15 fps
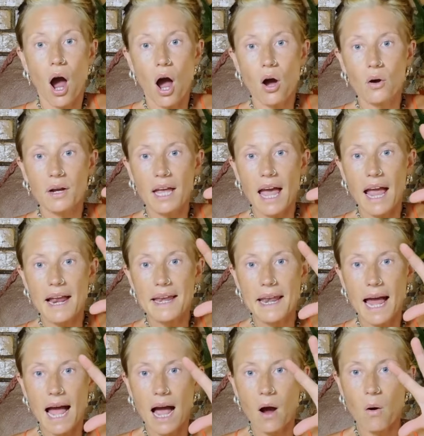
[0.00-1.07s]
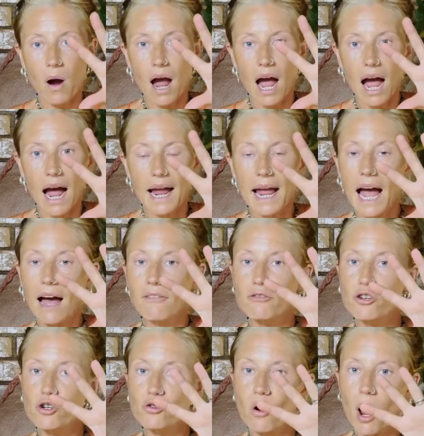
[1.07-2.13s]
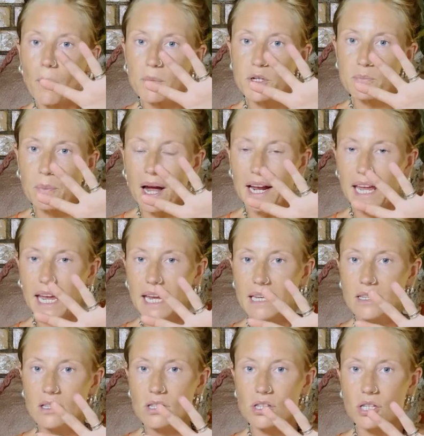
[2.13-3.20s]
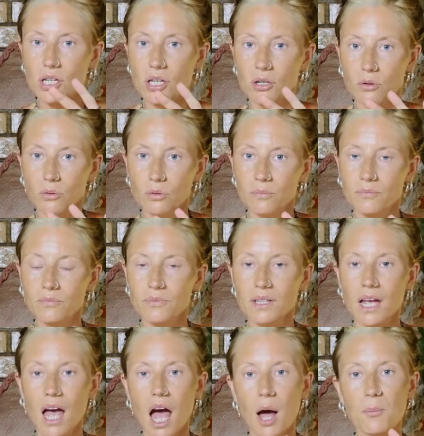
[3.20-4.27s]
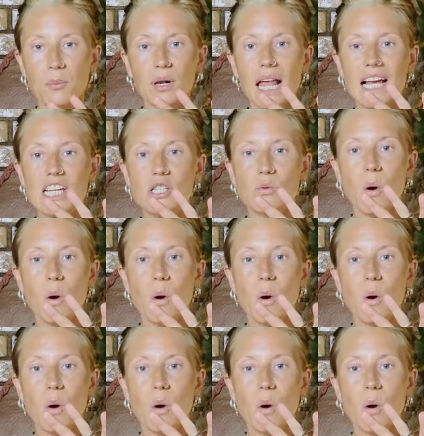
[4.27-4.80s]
okay, now I have dropped back into a place